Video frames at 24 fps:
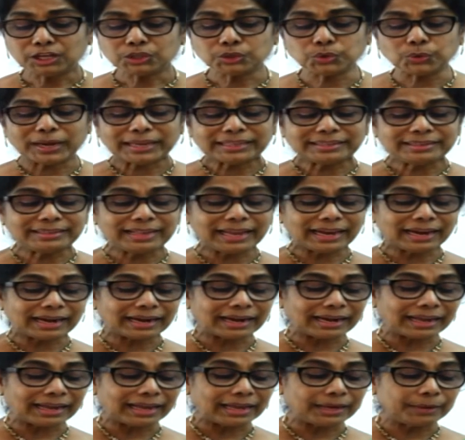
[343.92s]
Together they
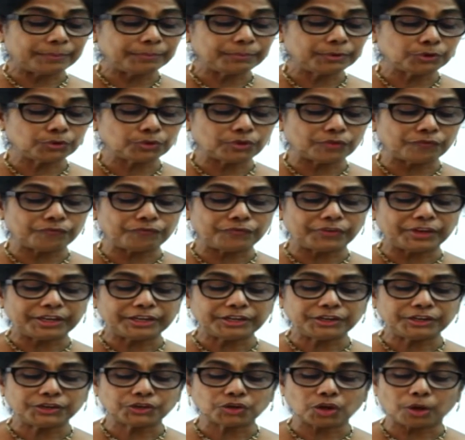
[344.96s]
climbed to the
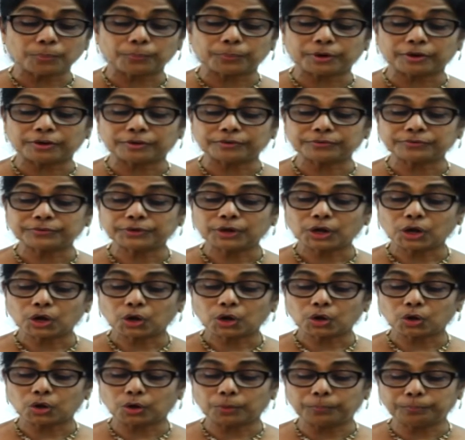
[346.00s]
very top of
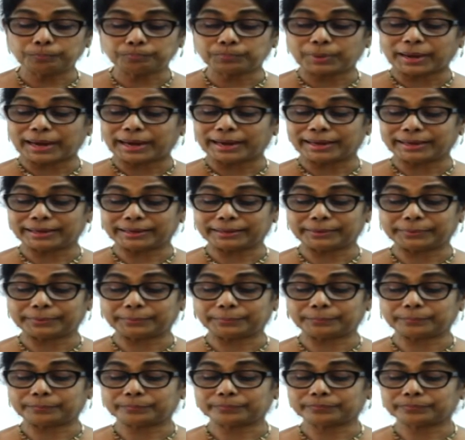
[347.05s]
Kopji.
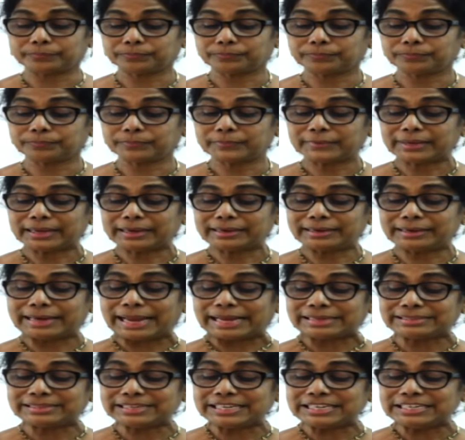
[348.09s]

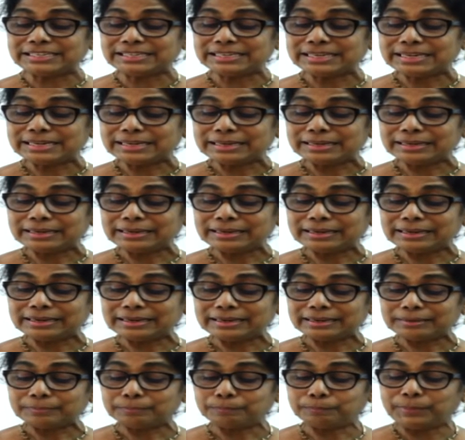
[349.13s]
Dassie's
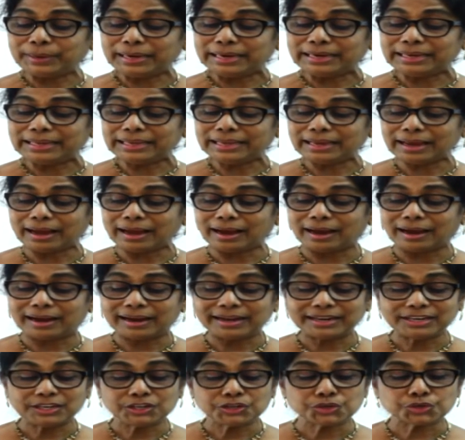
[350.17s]
beady
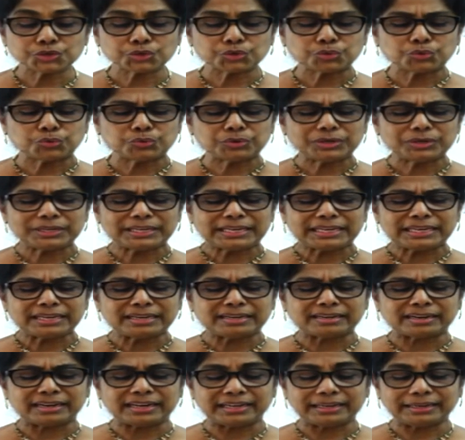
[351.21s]
eye shone
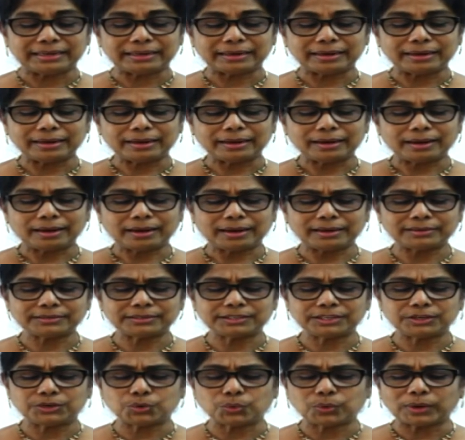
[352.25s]
eagerly as
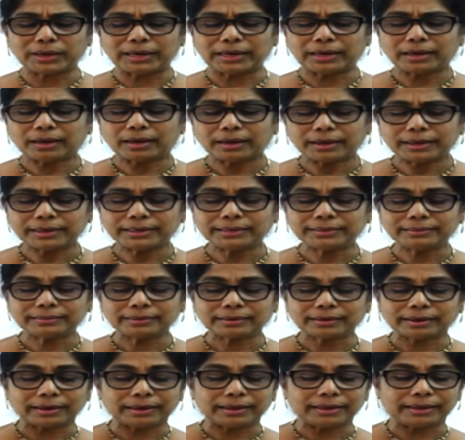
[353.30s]
he drew a line in
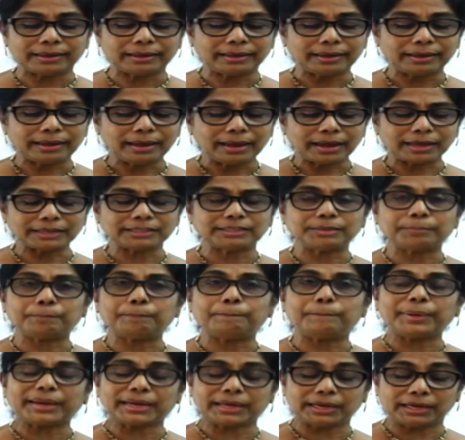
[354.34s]
the clay at the
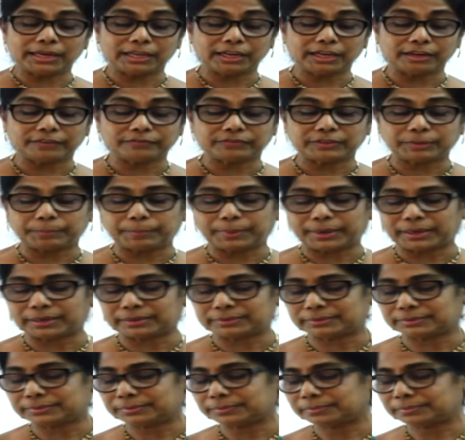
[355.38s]
beginning of the path.